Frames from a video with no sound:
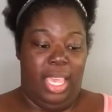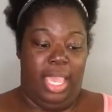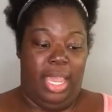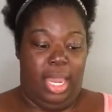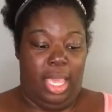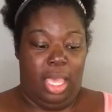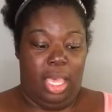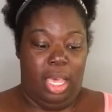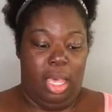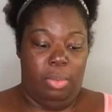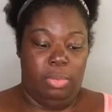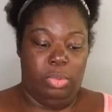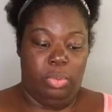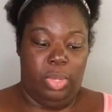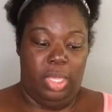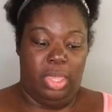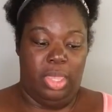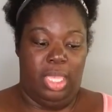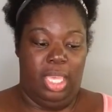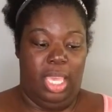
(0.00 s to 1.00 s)
And it comes
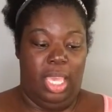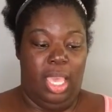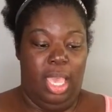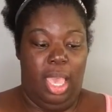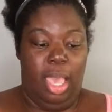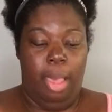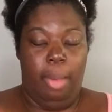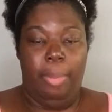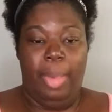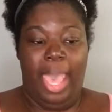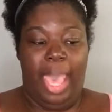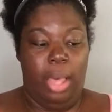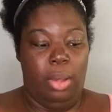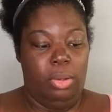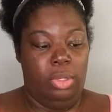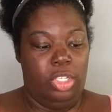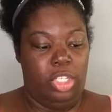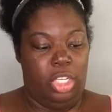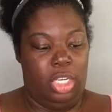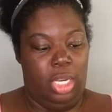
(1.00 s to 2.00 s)
with the
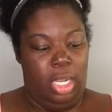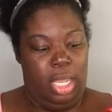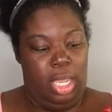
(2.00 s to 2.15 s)
pouch